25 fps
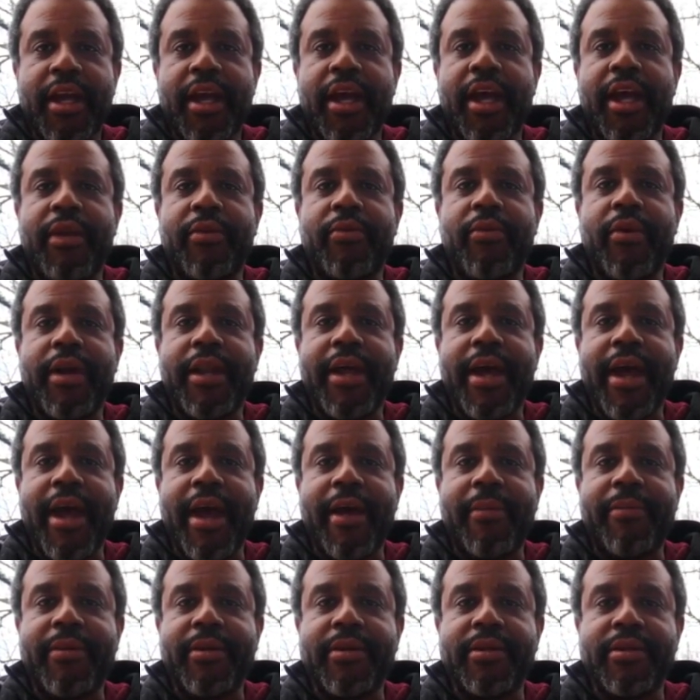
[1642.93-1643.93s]
and what
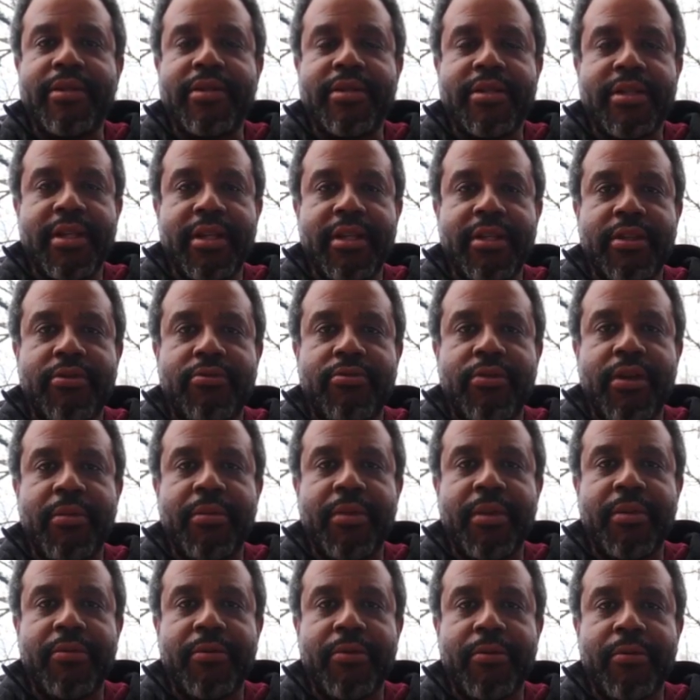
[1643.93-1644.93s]
happens in the
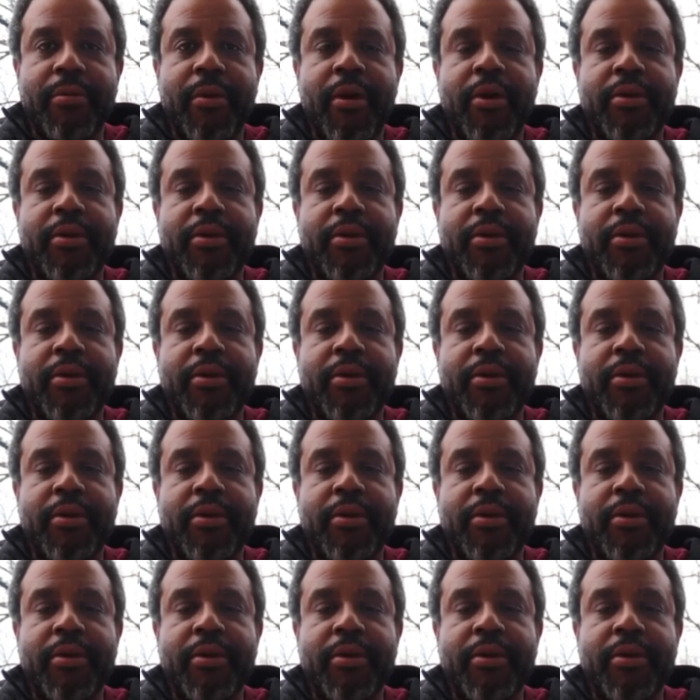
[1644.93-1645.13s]
treatment room.